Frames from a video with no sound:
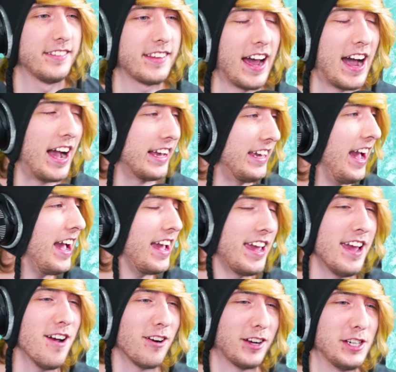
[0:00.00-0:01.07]
that I can't
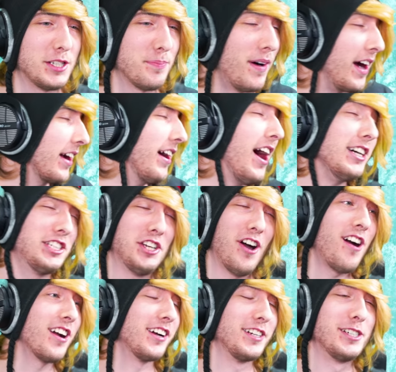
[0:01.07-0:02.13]
hear because my gosh
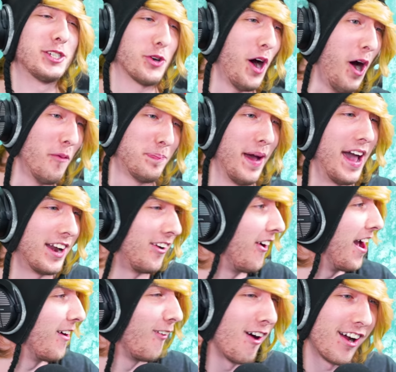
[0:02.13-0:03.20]
darn control panel
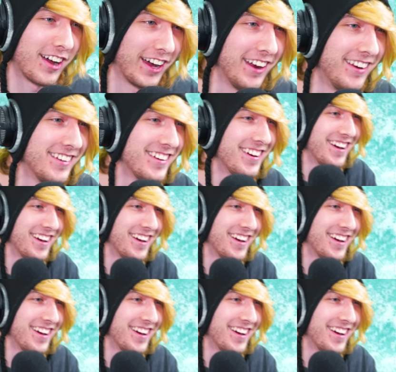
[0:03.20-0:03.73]
ain't working.